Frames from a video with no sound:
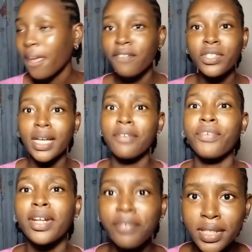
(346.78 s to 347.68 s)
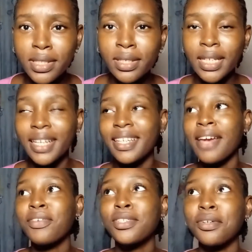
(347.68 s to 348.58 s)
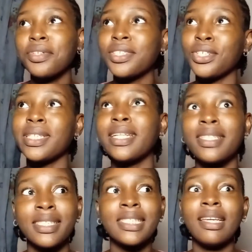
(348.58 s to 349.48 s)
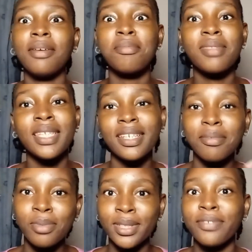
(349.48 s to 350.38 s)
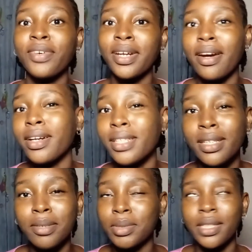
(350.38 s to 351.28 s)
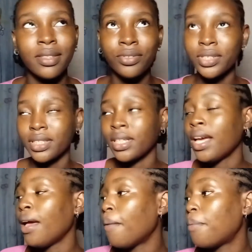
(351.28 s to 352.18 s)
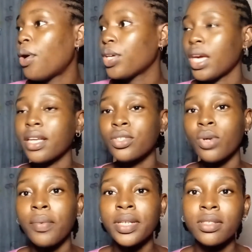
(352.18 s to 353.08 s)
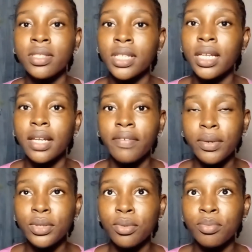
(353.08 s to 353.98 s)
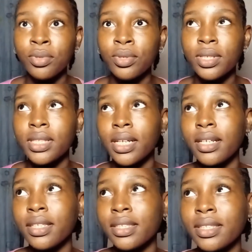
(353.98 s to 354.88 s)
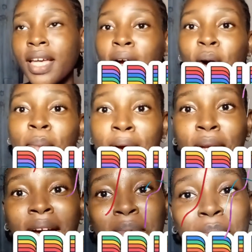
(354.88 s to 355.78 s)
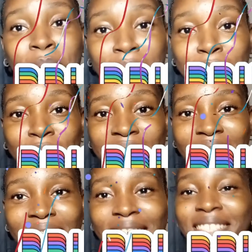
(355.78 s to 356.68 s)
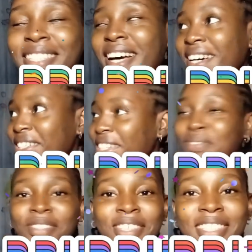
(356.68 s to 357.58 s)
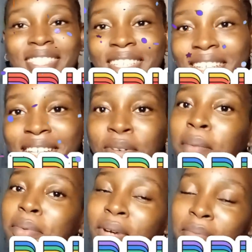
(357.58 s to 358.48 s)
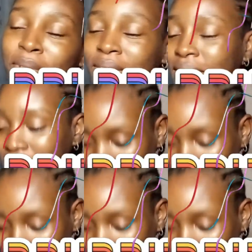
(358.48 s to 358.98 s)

It feels like I've read everything. Like every story is just like the same thing but different character names. Like it's crazy. But yeah, so I went and I found some books. And oh my god, happy Pride Month, guys. Oh, I forgot to say that. Happy Pride Month.